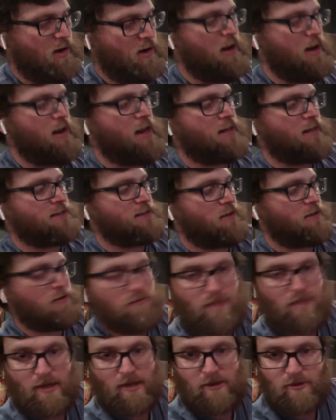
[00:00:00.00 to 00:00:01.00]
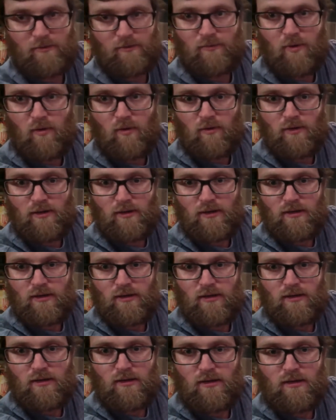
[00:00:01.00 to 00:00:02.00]
And that's how you make your bowline.
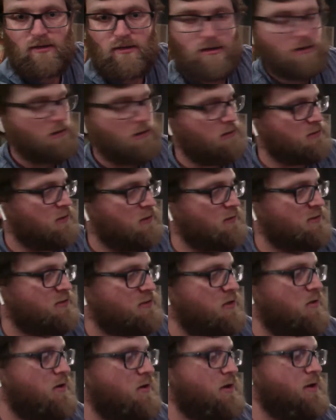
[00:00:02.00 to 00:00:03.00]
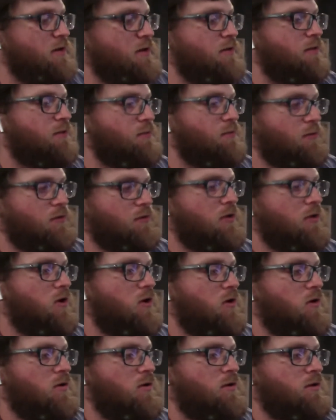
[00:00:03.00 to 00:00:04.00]
So it's going through the
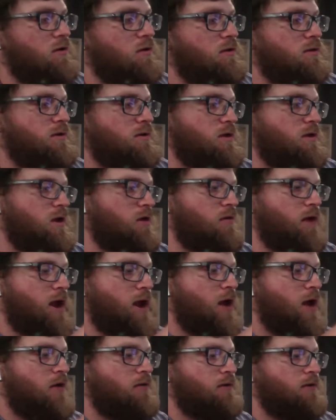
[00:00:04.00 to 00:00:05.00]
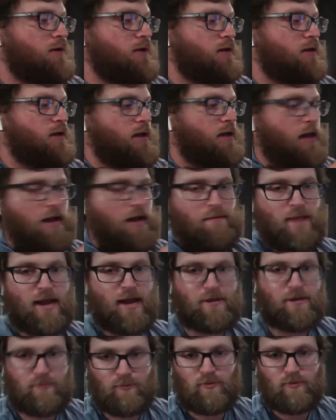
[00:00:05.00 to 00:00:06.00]
hole, around, and
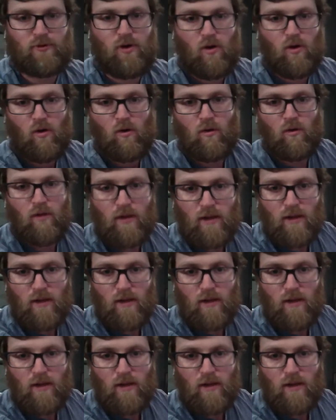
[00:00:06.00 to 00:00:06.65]
back through the hole.